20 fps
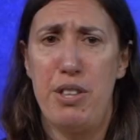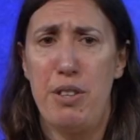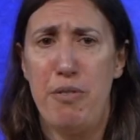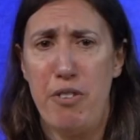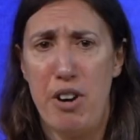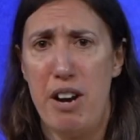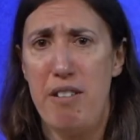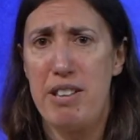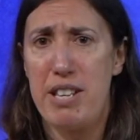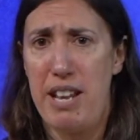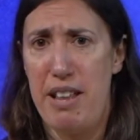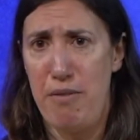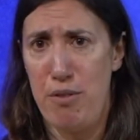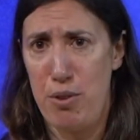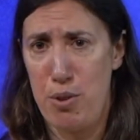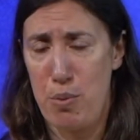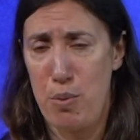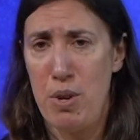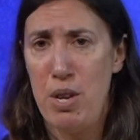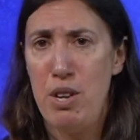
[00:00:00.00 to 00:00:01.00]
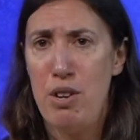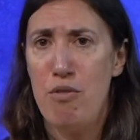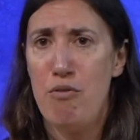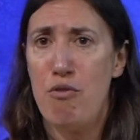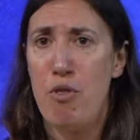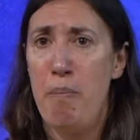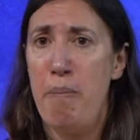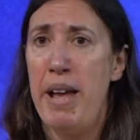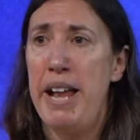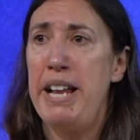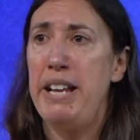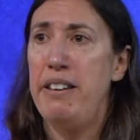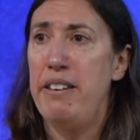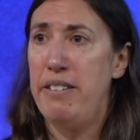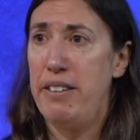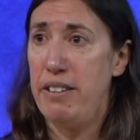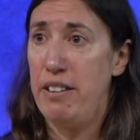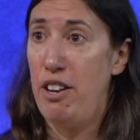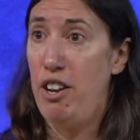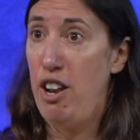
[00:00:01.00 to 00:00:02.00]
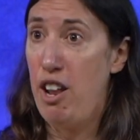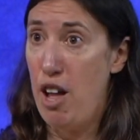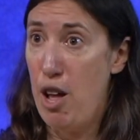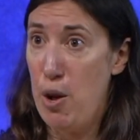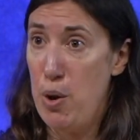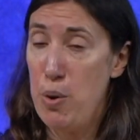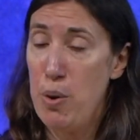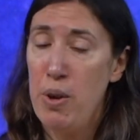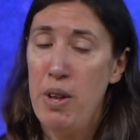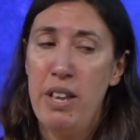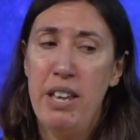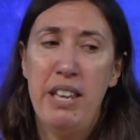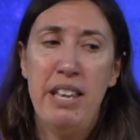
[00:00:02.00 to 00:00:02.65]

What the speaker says: the virus levels remained low,